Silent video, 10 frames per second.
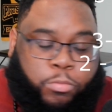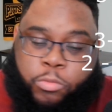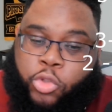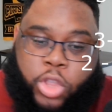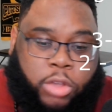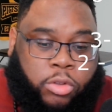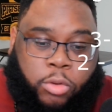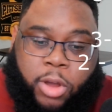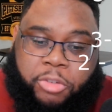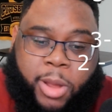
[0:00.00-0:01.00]
There's
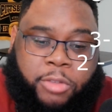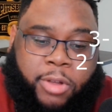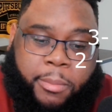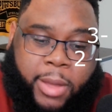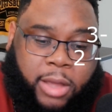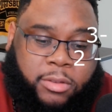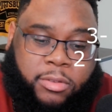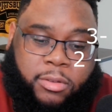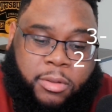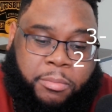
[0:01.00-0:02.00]
no question about his running
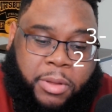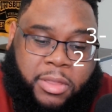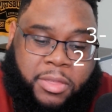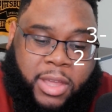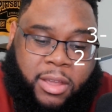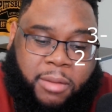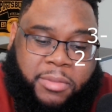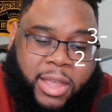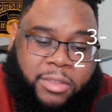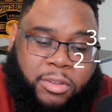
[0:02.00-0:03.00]
backs, but the thing
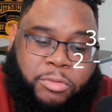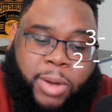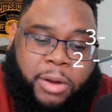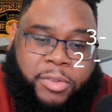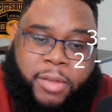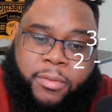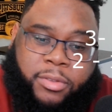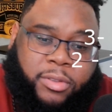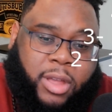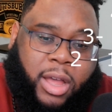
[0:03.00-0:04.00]
comes down to his wide
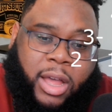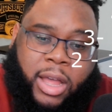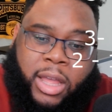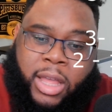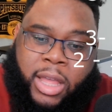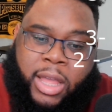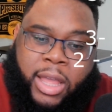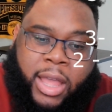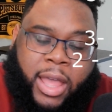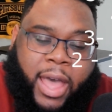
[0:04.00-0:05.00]
receivers.
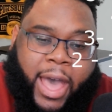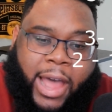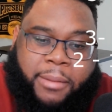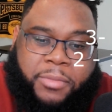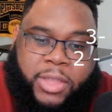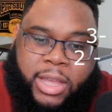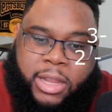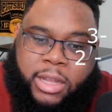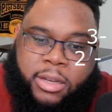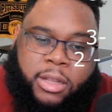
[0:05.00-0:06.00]
Adam
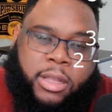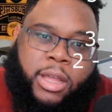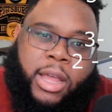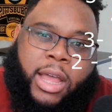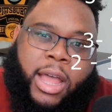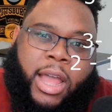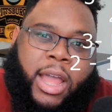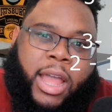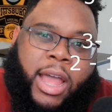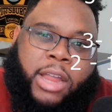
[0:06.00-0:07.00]
Thielen,
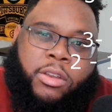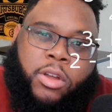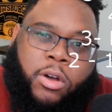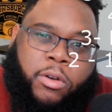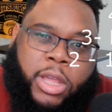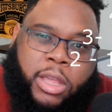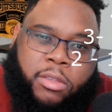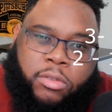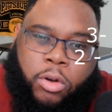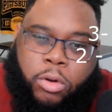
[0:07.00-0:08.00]
I know
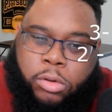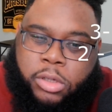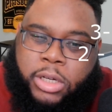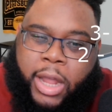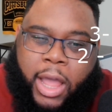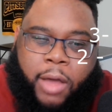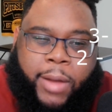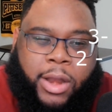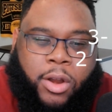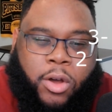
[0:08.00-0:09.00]
he's older now.
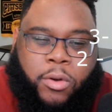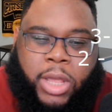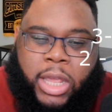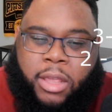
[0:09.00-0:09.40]
I know